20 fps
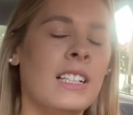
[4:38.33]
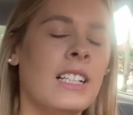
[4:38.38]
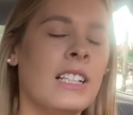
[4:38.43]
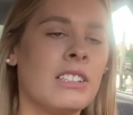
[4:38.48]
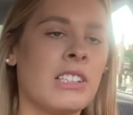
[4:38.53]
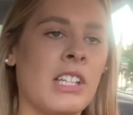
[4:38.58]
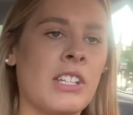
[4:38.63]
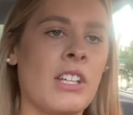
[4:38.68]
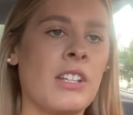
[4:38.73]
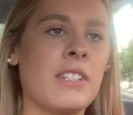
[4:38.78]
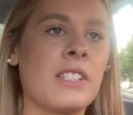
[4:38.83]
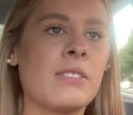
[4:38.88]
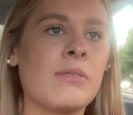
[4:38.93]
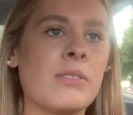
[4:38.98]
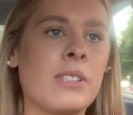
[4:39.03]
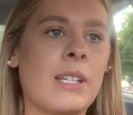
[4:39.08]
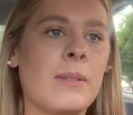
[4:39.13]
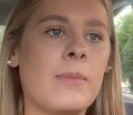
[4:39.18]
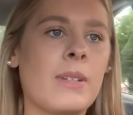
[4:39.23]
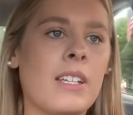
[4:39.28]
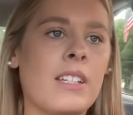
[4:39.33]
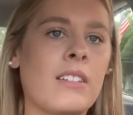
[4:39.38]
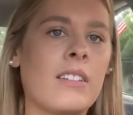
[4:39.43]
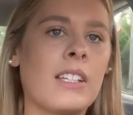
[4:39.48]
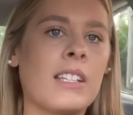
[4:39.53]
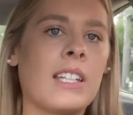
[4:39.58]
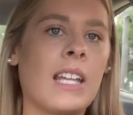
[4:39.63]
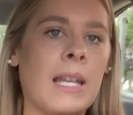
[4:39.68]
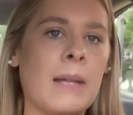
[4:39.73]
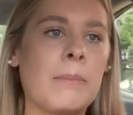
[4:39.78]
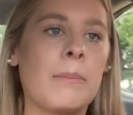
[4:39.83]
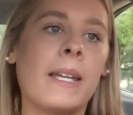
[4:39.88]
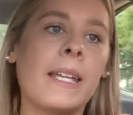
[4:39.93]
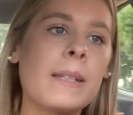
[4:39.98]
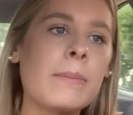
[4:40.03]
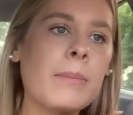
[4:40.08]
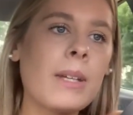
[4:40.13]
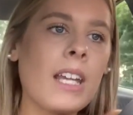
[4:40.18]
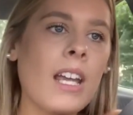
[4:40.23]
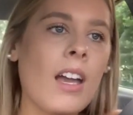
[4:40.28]
So I thought this would give me a good, like,
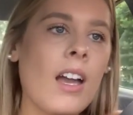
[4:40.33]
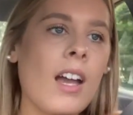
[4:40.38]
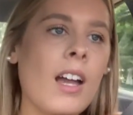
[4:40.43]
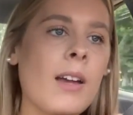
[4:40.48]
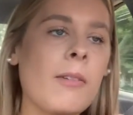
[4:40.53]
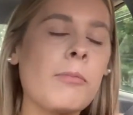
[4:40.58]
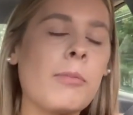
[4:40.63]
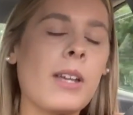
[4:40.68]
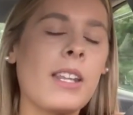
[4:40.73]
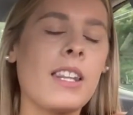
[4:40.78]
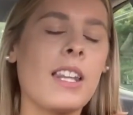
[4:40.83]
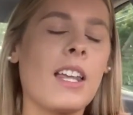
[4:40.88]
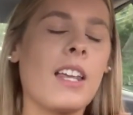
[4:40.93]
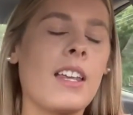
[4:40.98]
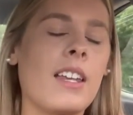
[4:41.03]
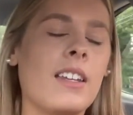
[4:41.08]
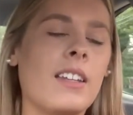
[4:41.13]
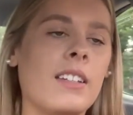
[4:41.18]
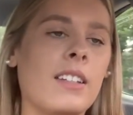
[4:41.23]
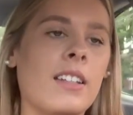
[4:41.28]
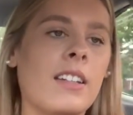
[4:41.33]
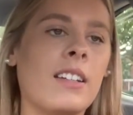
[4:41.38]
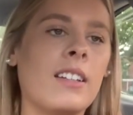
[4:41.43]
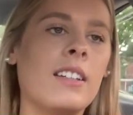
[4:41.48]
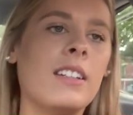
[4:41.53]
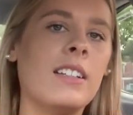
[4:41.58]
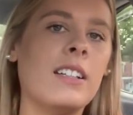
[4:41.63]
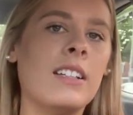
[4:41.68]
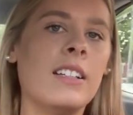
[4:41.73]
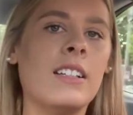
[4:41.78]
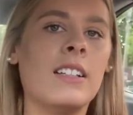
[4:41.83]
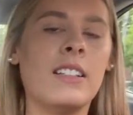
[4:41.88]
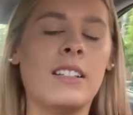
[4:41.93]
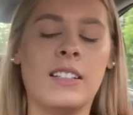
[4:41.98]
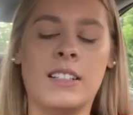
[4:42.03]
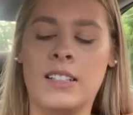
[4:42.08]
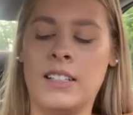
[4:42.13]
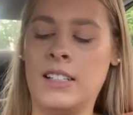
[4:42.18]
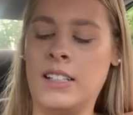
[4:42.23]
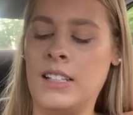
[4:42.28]
pick-me-up, and
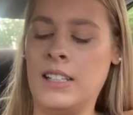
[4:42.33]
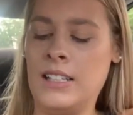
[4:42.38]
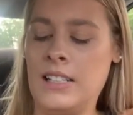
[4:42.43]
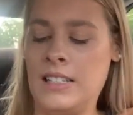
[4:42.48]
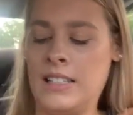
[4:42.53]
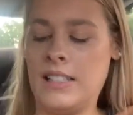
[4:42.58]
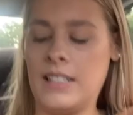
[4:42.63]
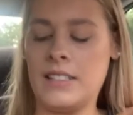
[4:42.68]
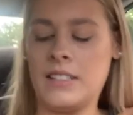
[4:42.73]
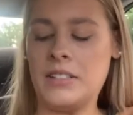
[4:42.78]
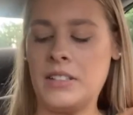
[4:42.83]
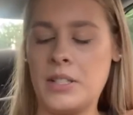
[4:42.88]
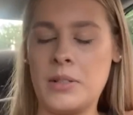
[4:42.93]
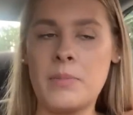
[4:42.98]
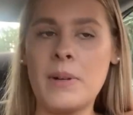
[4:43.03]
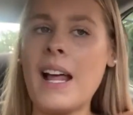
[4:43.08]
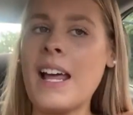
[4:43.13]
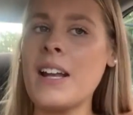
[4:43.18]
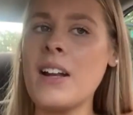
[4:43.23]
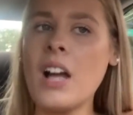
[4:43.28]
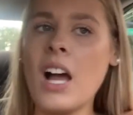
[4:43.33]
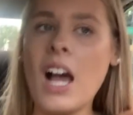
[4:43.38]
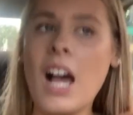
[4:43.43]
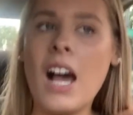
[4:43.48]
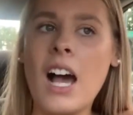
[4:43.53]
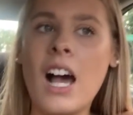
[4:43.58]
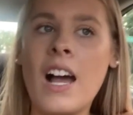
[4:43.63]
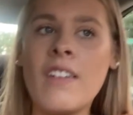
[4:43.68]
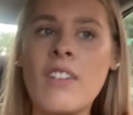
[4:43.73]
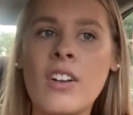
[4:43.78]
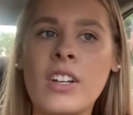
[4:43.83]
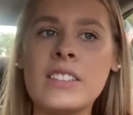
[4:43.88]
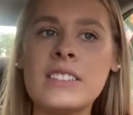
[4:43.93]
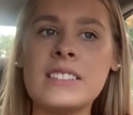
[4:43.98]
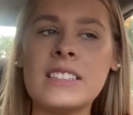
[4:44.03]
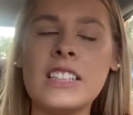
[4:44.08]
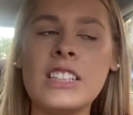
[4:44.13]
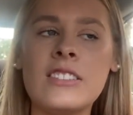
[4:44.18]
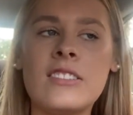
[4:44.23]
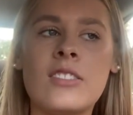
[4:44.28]
then, I don't know. But I, I
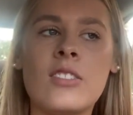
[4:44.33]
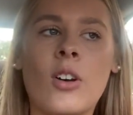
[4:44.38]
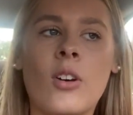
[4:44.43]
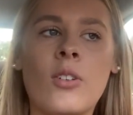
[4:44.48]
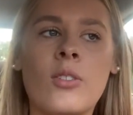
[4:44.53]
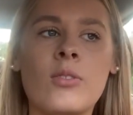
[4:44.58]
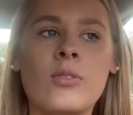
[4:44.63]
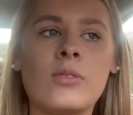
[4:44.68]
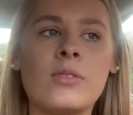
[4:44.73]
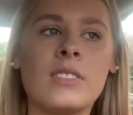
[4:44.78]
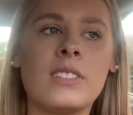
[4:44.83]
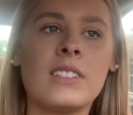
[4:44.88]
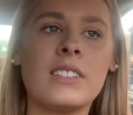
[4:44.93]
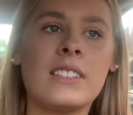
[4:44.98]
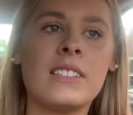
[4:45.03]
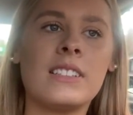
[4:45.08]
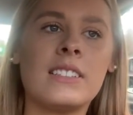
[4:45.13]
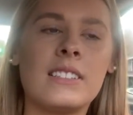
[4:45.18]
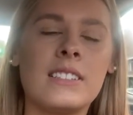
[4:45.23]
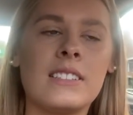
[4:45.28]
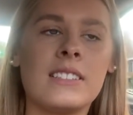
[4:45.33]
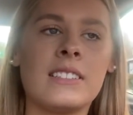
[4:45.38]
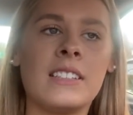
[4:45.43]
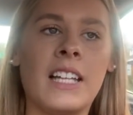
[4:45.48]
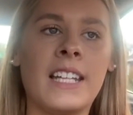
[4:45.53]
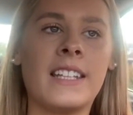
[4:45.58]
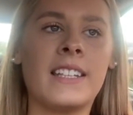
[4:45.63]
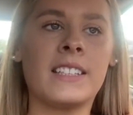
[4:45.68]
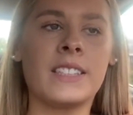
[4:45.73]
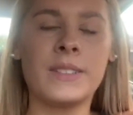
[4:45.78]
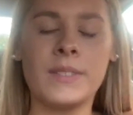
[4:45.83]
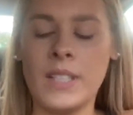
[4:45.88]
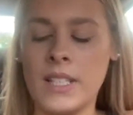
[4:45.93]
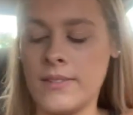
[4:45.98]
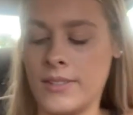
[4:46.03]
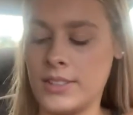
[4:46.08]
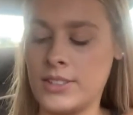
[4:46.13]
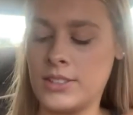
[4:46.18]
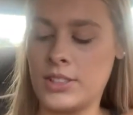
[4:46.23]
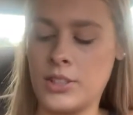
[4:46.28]
honestly don't like this
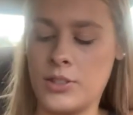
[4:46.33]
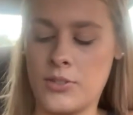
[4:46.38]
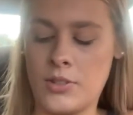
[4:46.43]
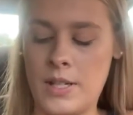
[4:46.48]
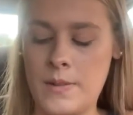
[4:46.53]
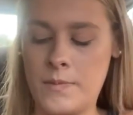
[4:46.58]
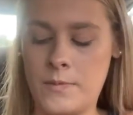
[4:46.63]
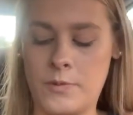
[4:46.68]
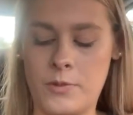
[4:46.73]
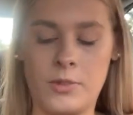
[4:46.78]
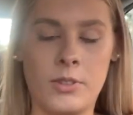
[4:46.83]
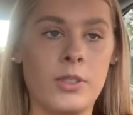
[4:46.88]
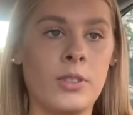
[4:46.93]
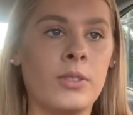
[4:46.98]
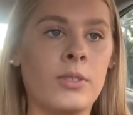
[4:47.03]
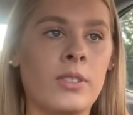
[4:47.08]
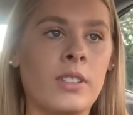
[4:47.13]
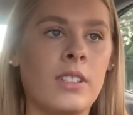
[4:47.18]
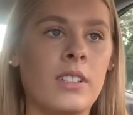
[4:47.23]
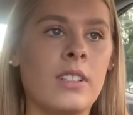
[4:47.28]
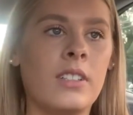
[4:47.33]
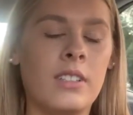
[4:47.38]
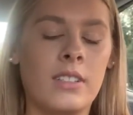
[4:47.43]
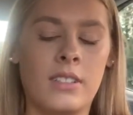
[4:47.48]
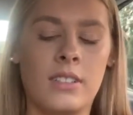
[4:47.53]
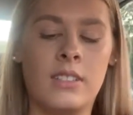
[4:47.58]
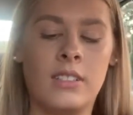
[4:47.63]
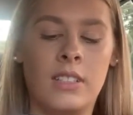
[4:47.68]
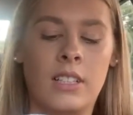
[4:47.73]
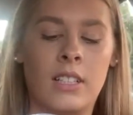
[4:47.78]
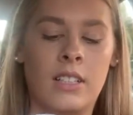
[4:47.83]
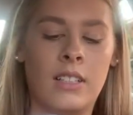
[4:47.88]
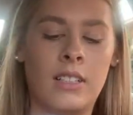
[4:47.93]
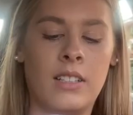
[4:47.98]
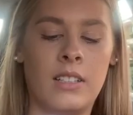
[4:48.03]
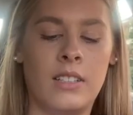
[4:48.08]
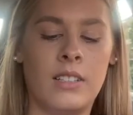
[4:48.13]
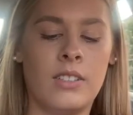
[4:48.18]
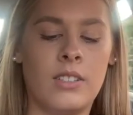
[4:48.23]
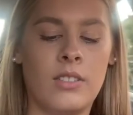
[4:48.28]
flavor. It's the grapefruit,
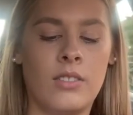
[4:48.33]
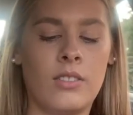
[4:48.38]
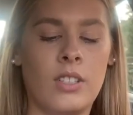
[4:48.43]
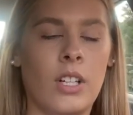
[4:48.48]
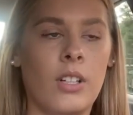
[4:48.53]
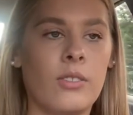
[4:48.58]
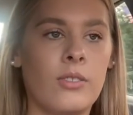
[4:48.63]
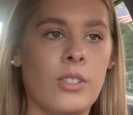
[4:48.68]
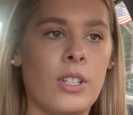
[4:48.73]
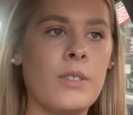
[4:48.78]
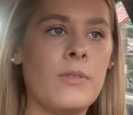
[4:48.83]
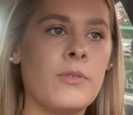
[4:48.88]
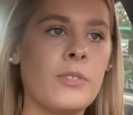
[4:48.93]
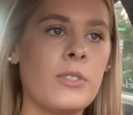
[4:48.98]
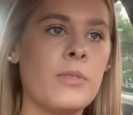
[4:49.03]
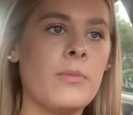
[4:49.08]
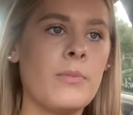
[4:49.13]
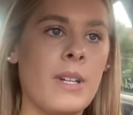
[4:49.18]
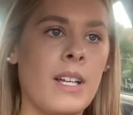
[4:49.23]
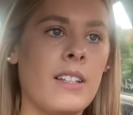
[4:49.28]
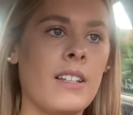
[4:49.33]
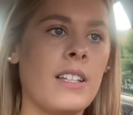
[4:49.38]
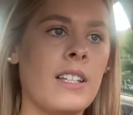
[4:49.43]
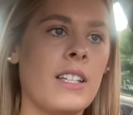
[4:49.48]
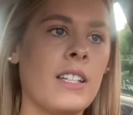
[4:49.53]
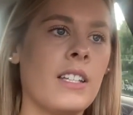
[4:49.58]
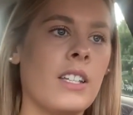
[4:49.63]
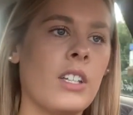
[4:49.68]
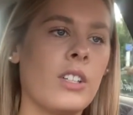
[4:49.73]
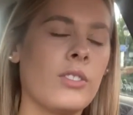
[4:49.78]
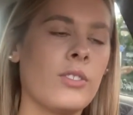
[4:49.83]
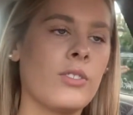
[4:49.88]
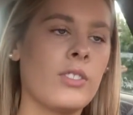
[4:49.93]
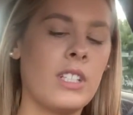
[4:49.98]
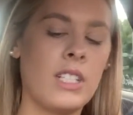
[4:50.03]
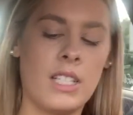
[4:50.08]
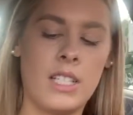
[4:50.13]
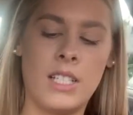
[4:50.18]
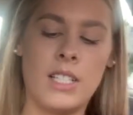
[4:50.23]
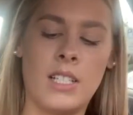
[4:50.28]
no, grapefruit, melon,
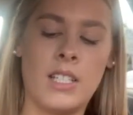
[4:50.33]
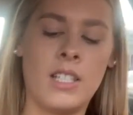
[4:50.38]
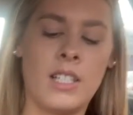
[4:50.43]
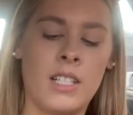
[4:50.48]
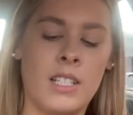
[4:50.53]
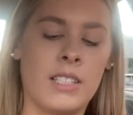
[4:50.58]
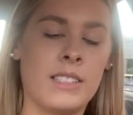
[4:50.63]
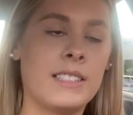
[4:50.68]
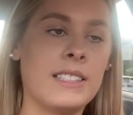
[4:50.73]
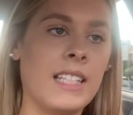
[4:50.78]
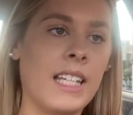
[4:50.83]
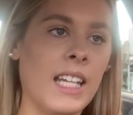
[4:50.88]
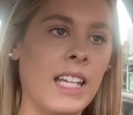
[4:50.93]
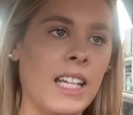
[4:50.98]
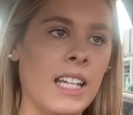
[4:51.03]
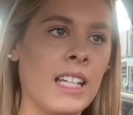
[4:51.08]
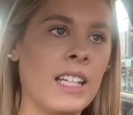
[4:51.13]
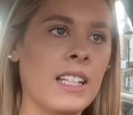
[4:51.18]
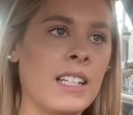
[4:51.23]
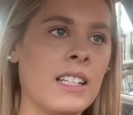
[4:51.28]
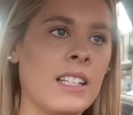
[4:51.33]
green tea